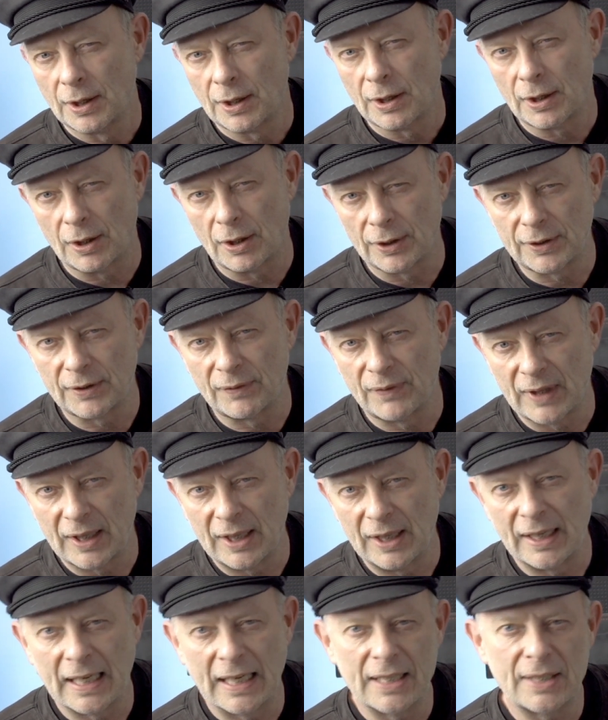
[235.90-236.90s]
other very
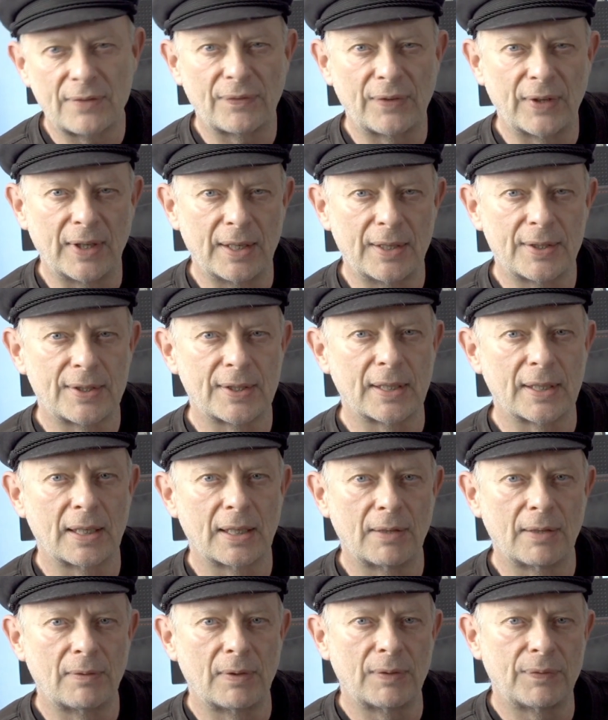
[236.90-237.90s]
nice things
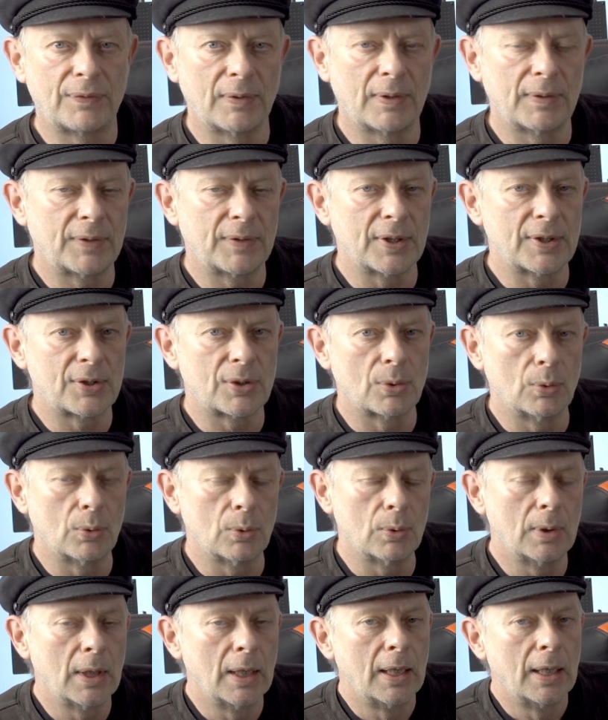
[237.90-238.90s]
with this
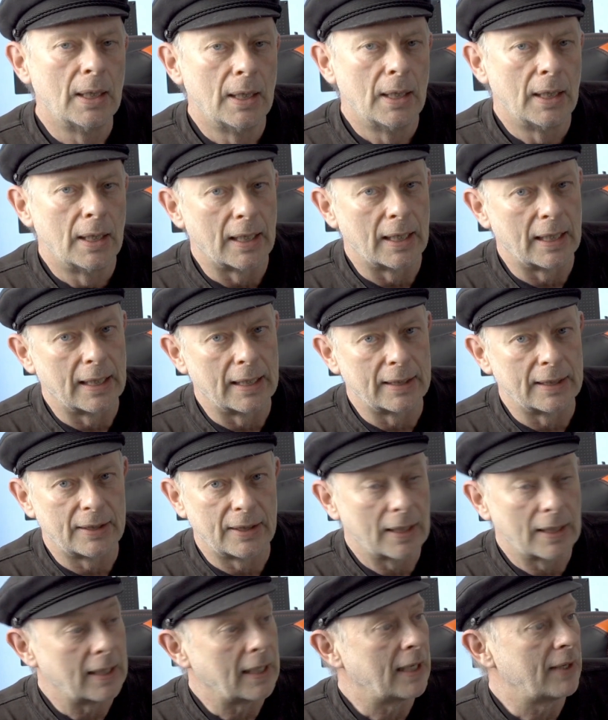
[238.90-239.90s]
tool. And
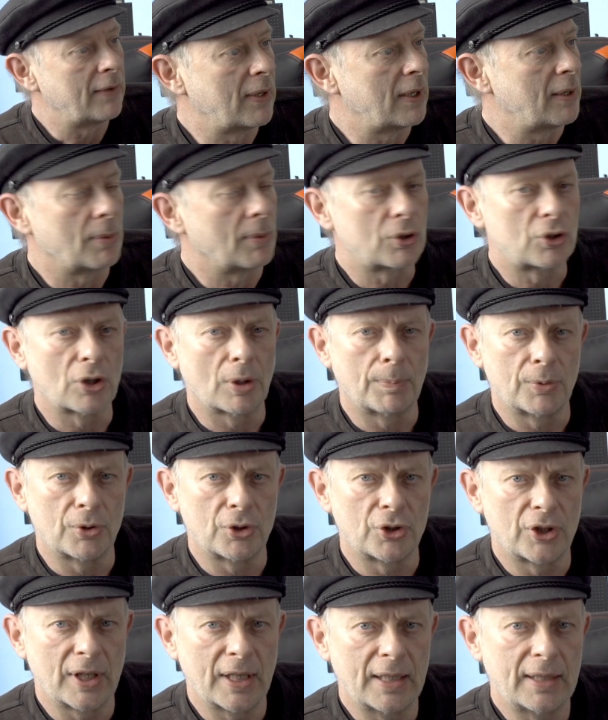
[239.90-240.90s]
yeah, I much
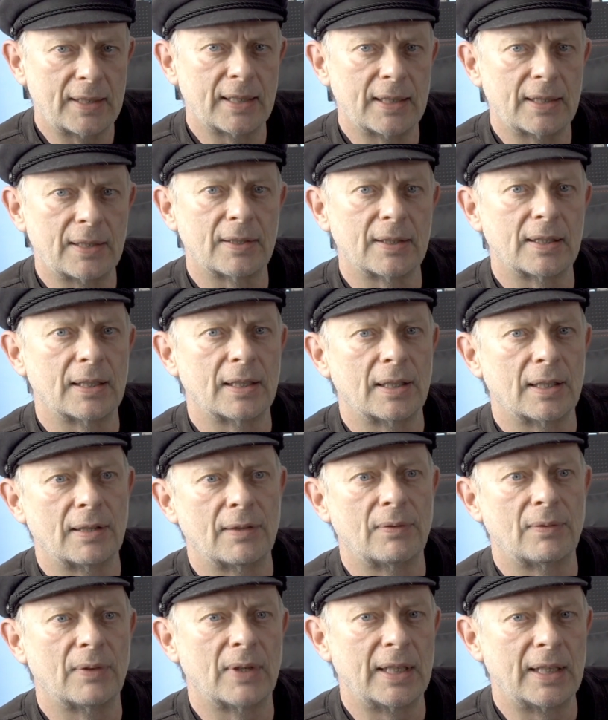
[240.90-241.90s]
appreciate it
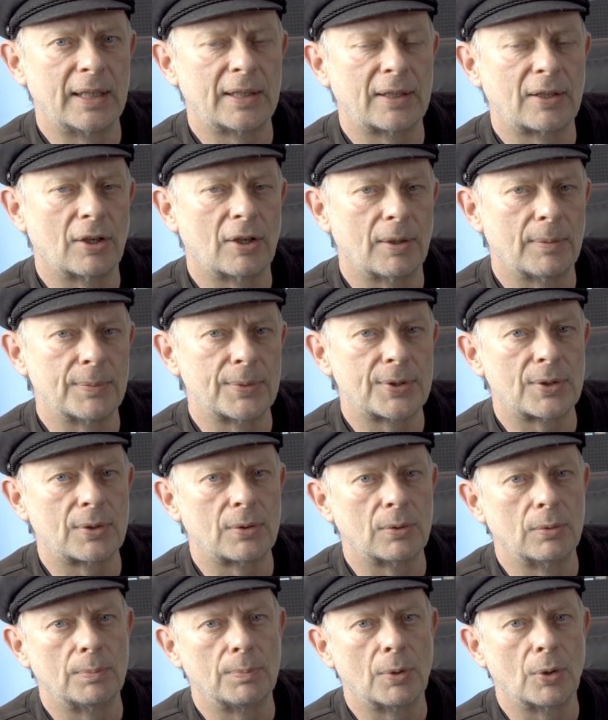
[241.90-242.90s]
when it comes
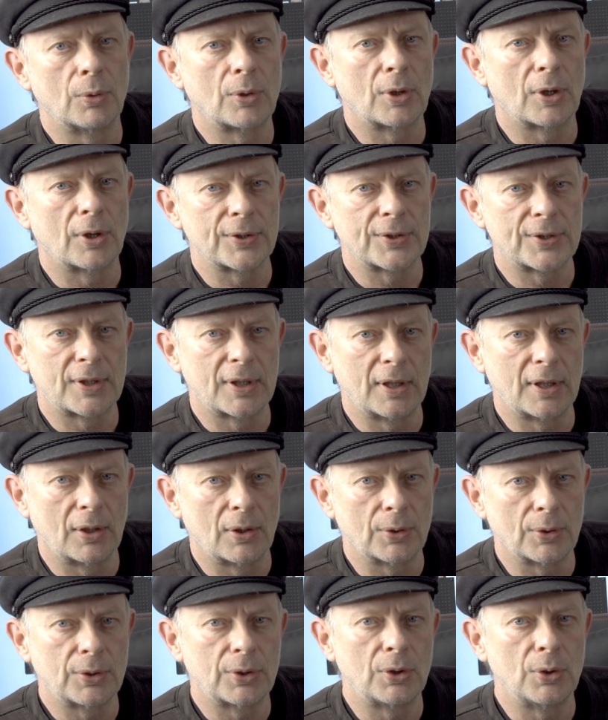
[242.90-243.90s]
to broadcasting,
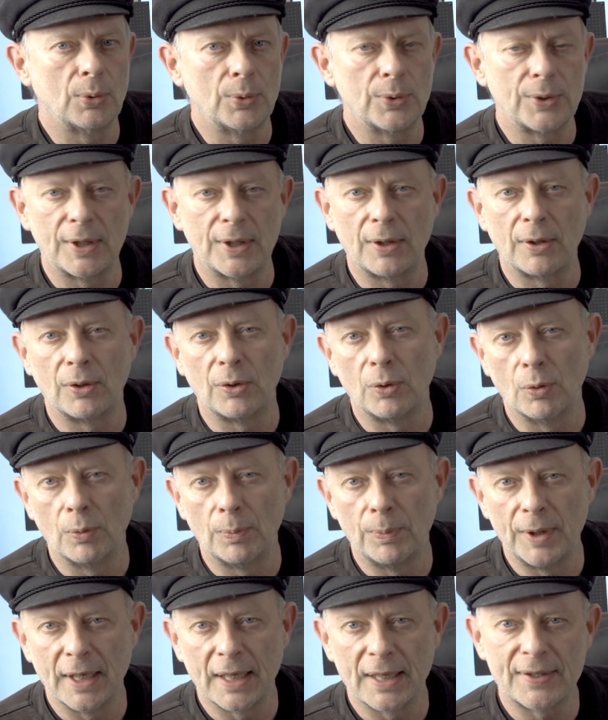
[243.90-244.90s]
not using
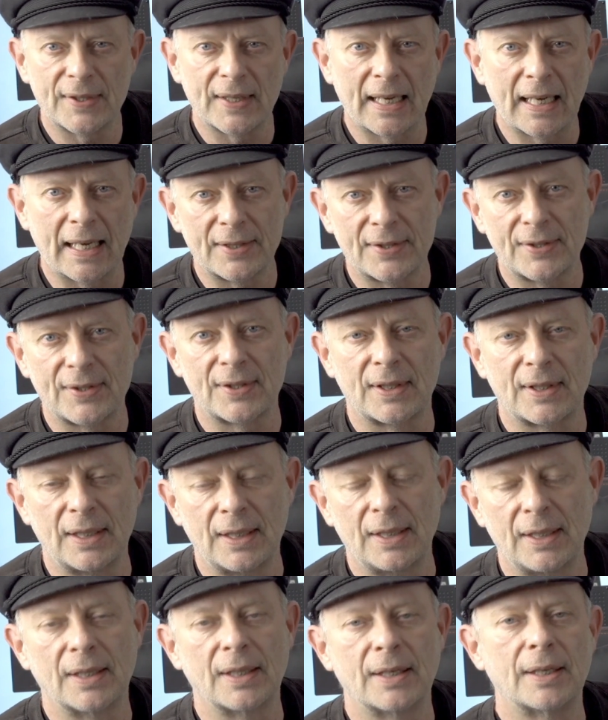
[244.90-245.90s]
UBS as
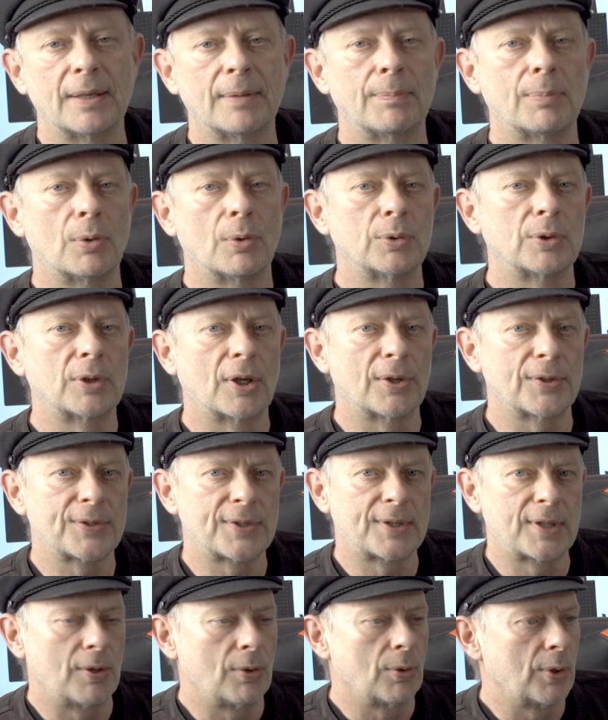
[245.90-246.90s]
the
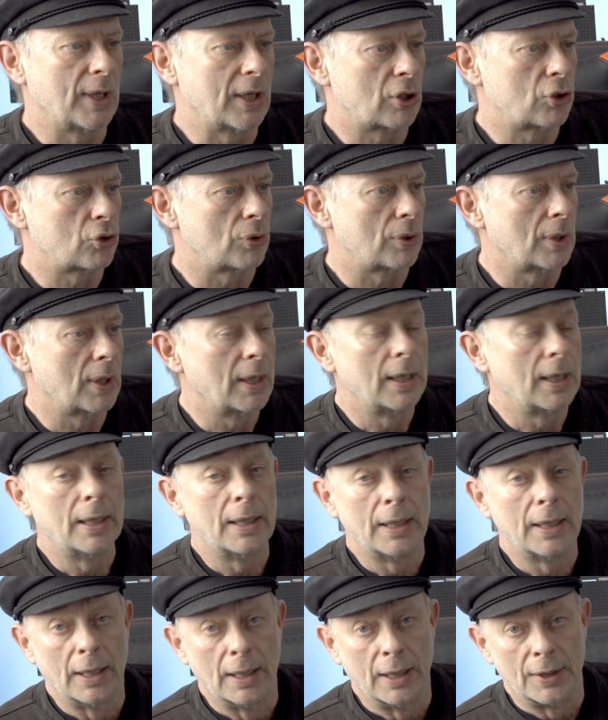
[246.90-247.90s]
broadcasting connection.
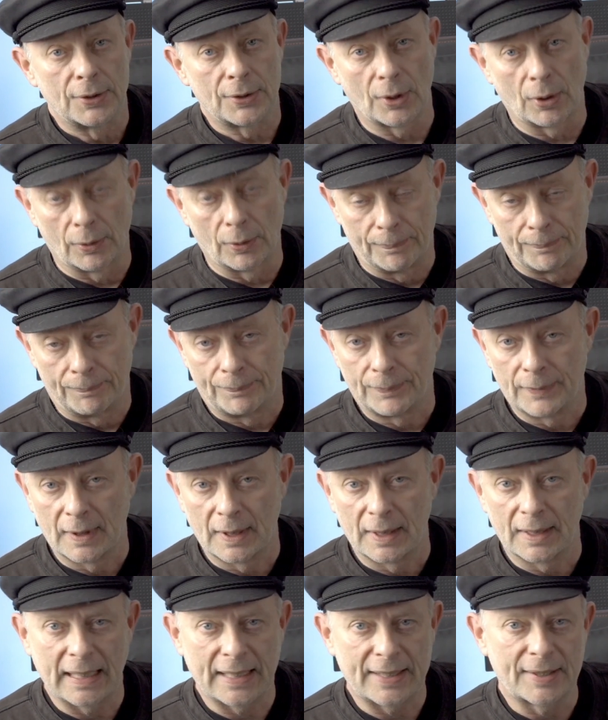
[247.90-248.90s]
So
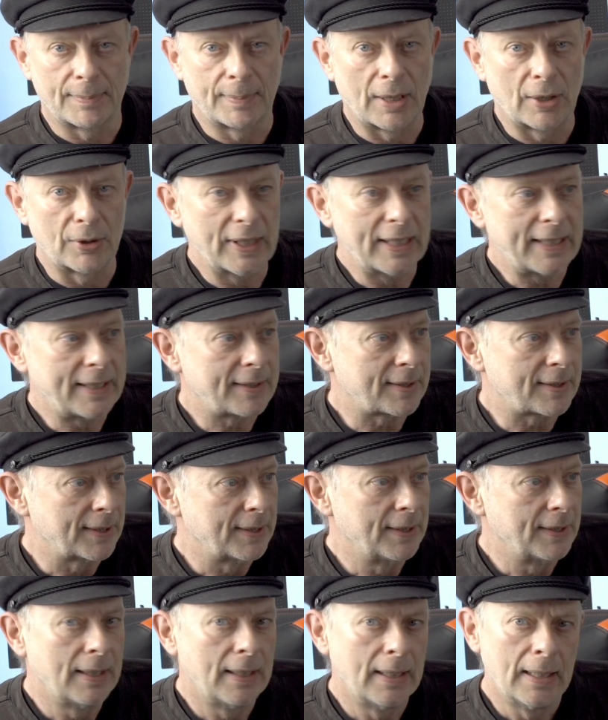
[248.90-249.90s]
that's about it.
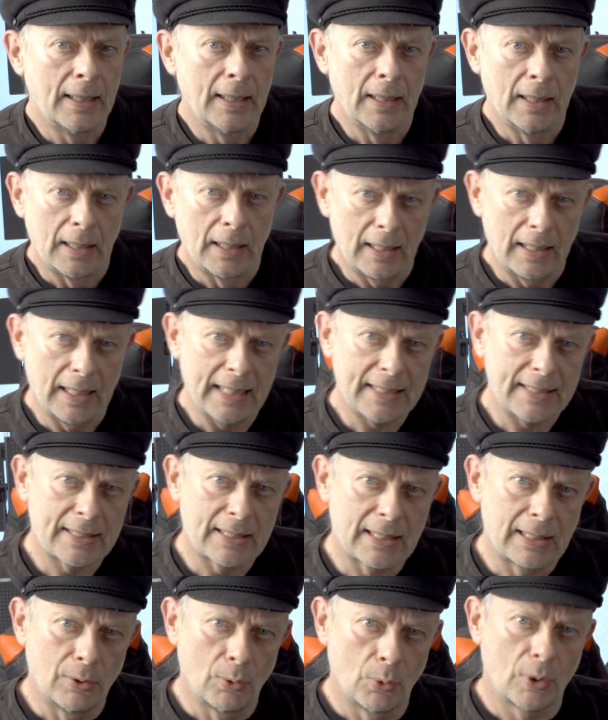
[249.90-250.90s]

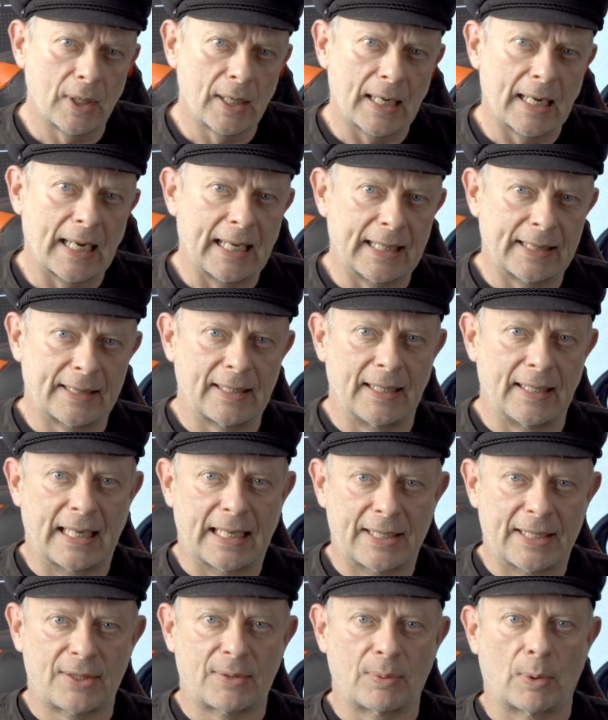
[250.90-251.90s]
Let's look at the
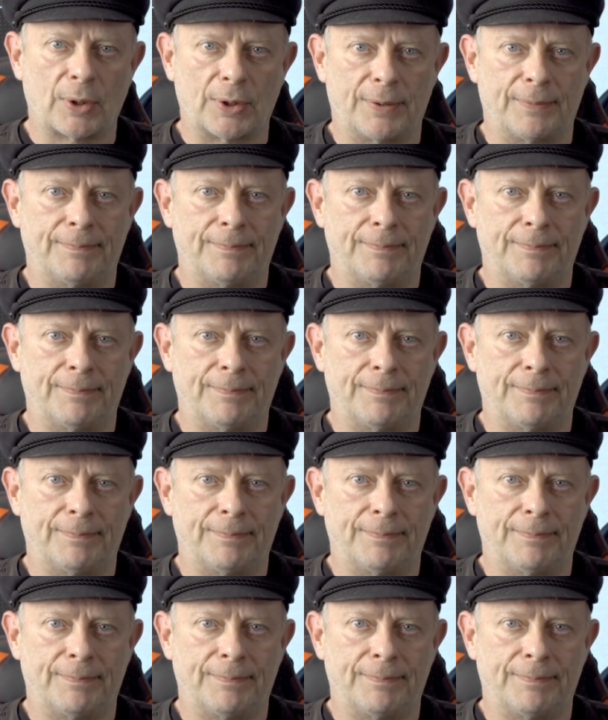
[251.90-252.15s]
next one.